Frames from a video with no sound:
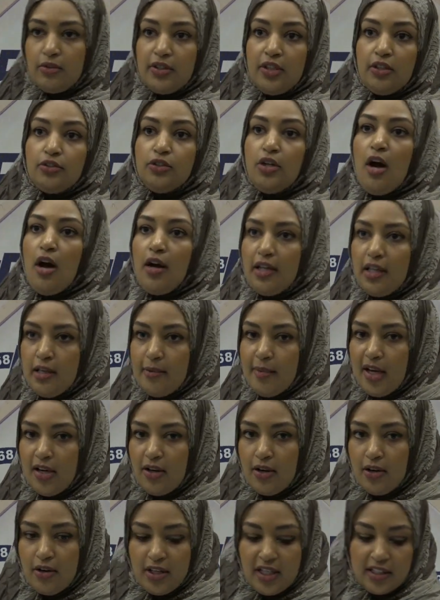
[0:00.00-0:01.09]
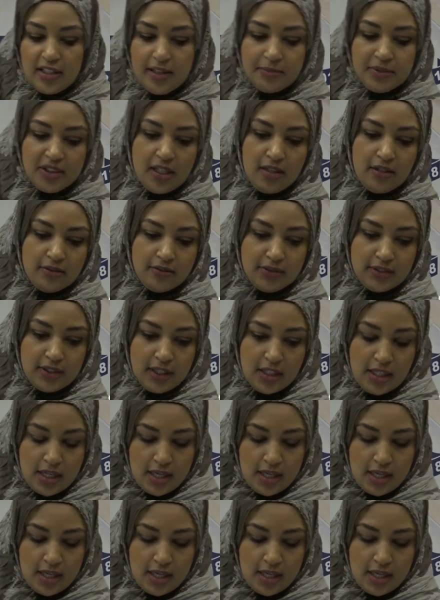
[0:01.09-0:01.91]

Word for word: or they're talking about hurting themselves.